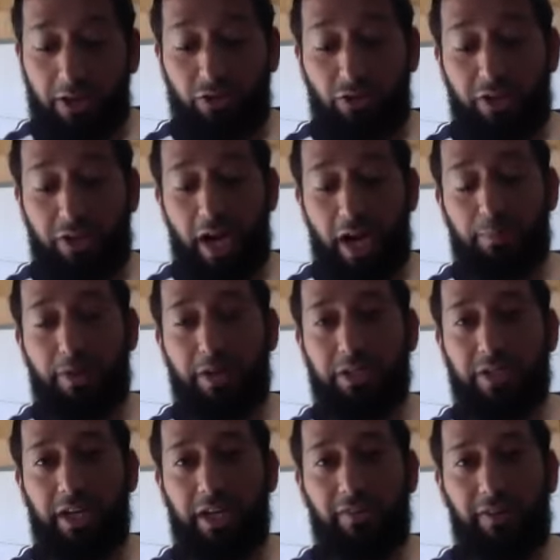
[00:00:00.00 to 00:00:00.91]
So that
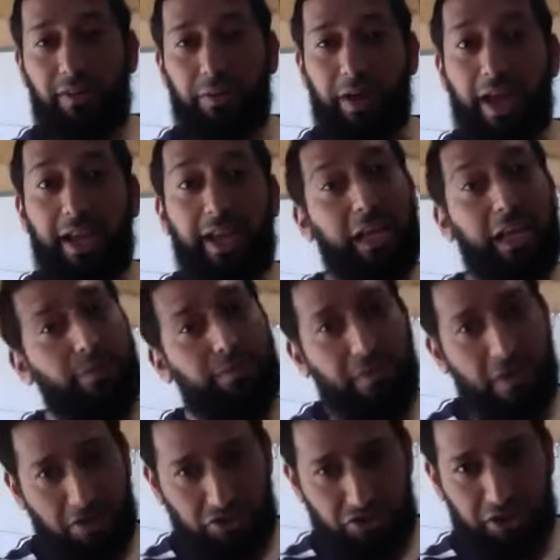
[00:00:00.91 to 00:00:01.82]
means it will again be
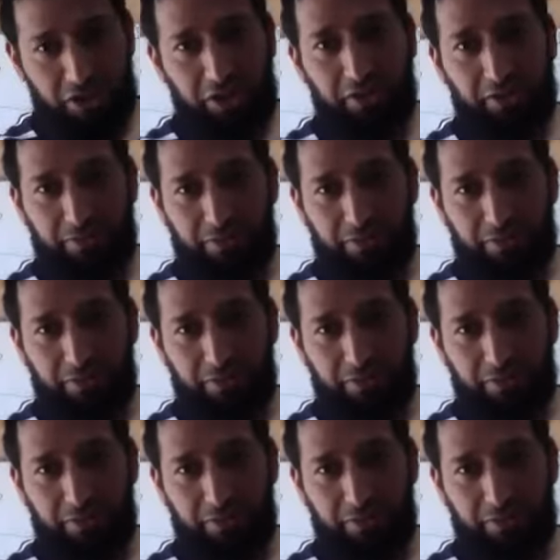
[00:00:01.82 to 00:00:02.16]
functional.